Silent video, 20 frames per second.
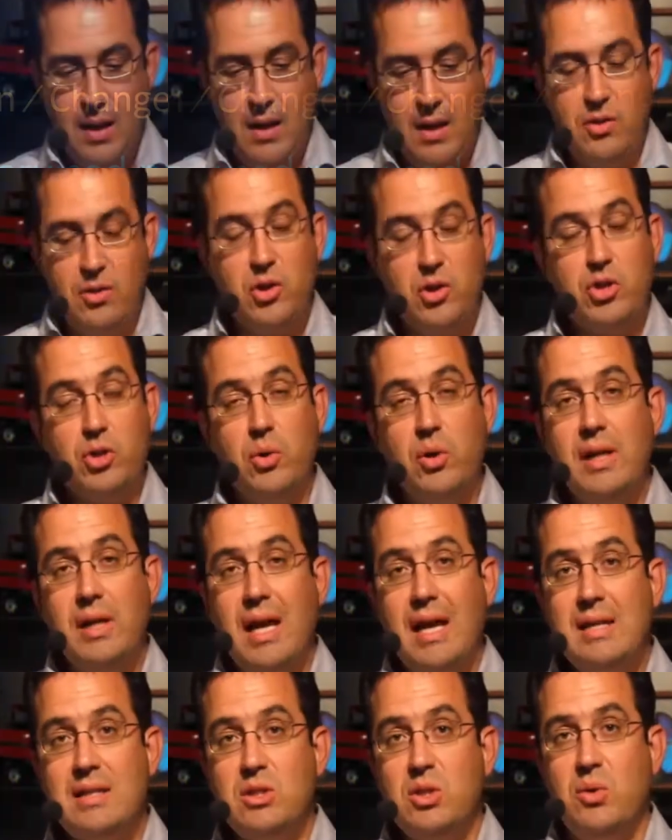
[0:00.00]
The short
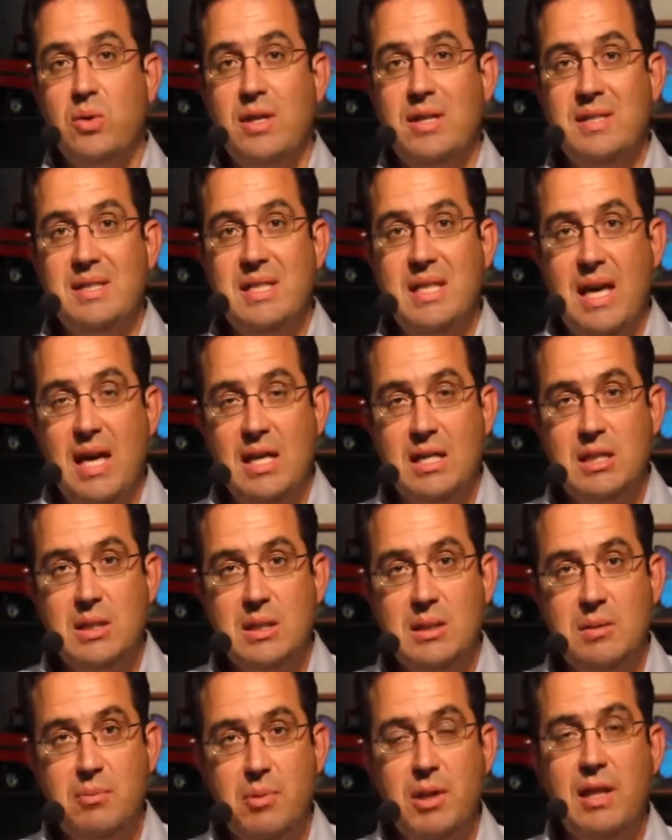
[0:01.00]
answer is
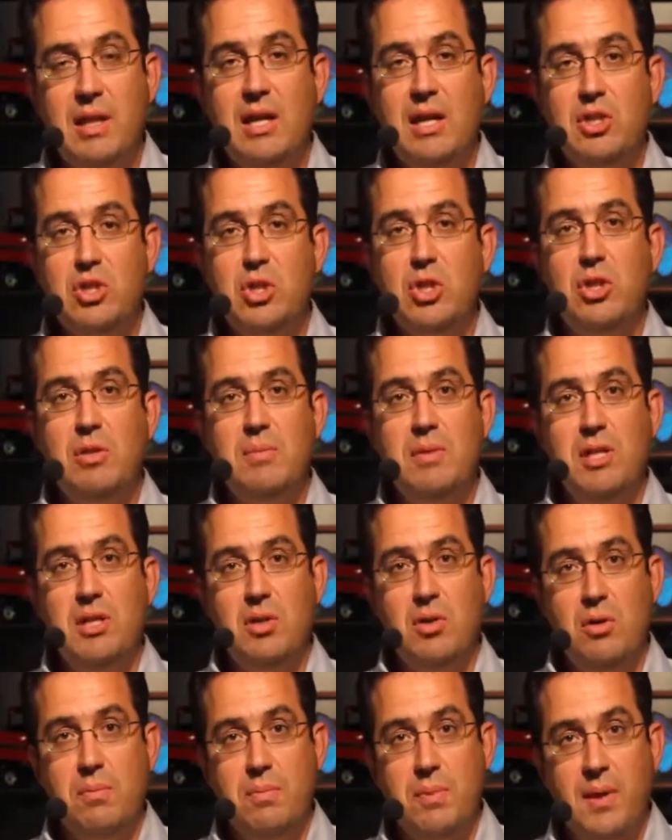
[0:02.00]
yes, but that shouldn't be
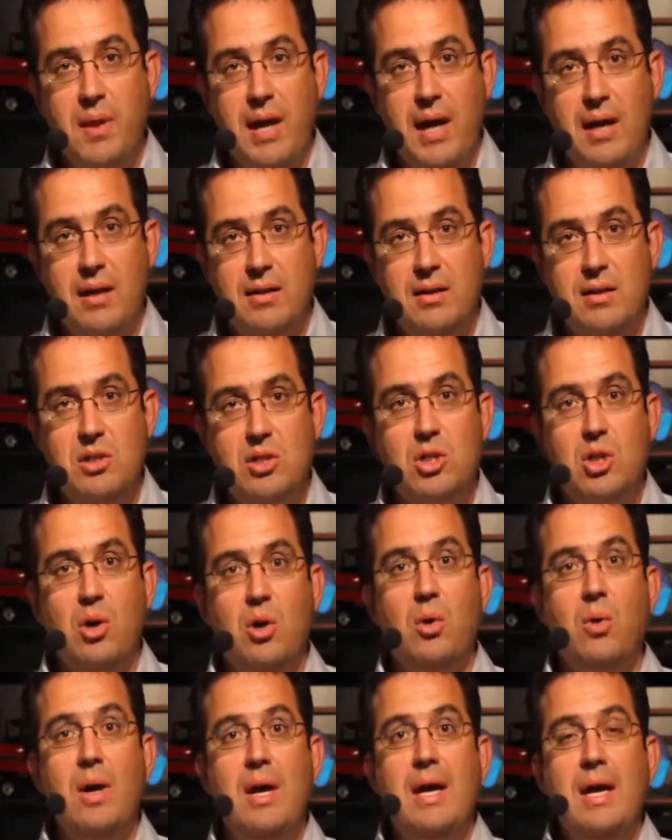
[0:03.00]
your plan.
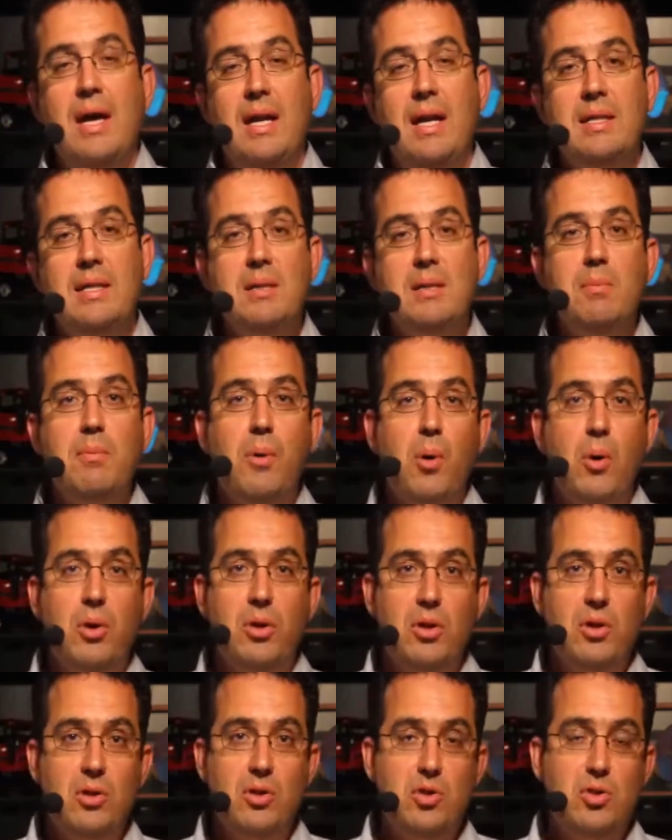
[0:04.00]
So it is
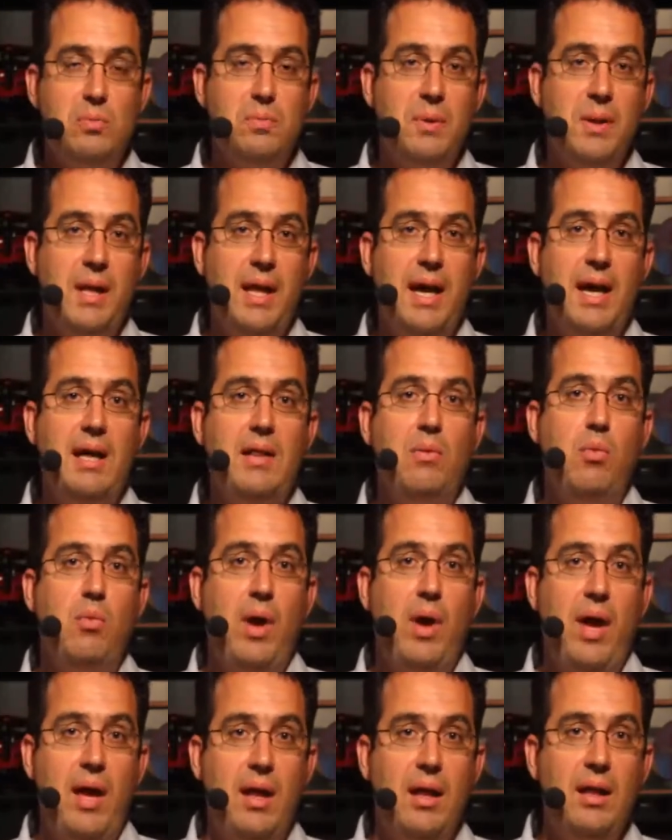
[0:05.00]
important to plan
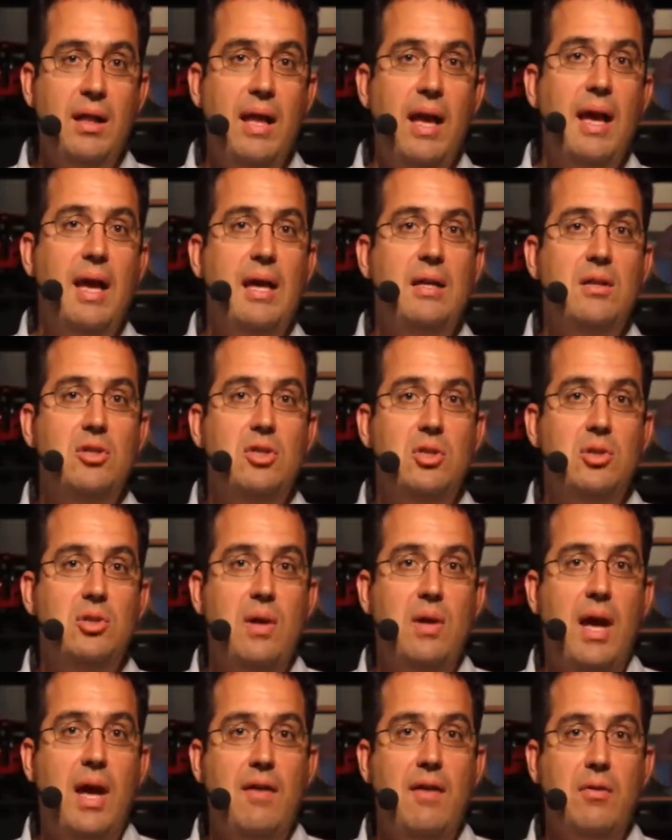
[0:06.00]
well and to
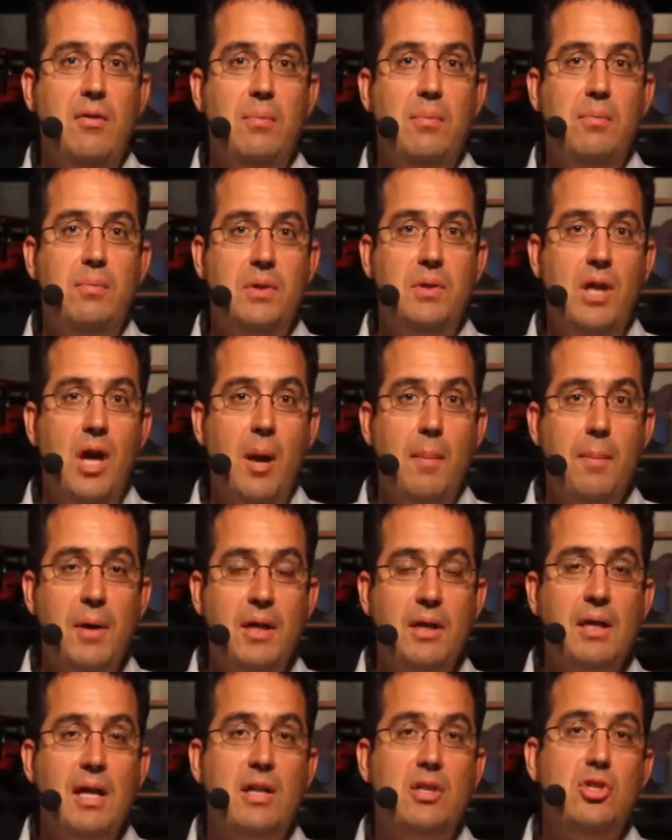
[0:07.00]
have a
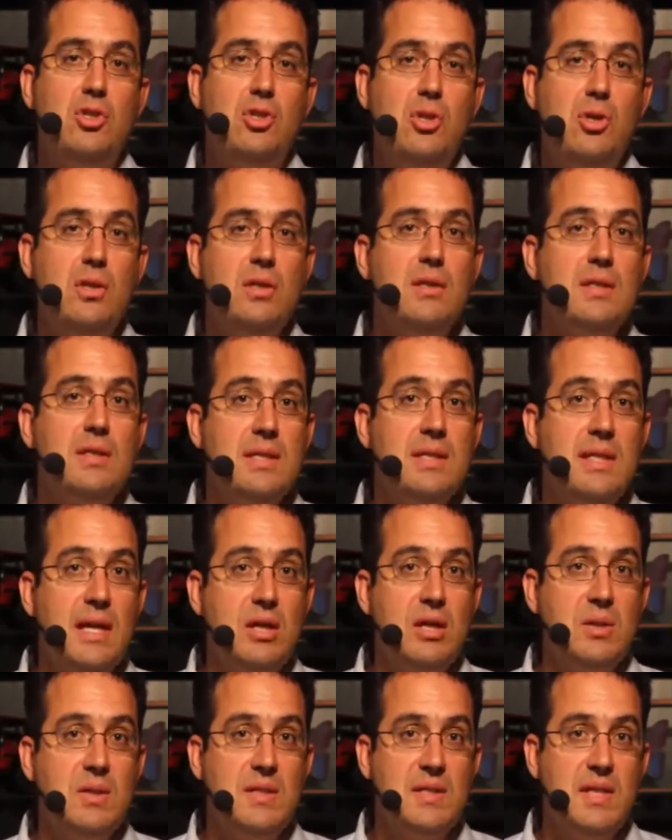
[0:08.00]
topic that should stay
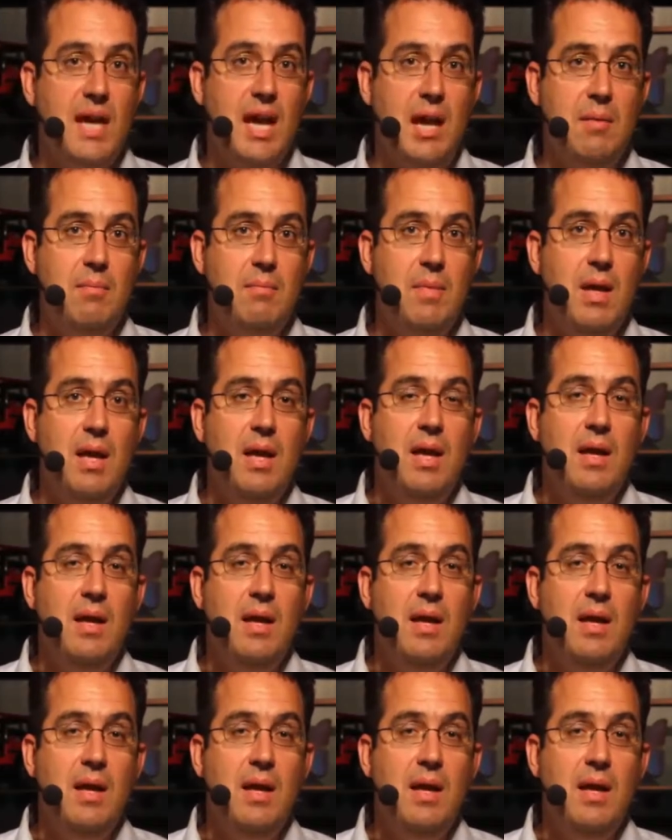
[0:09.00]
the same.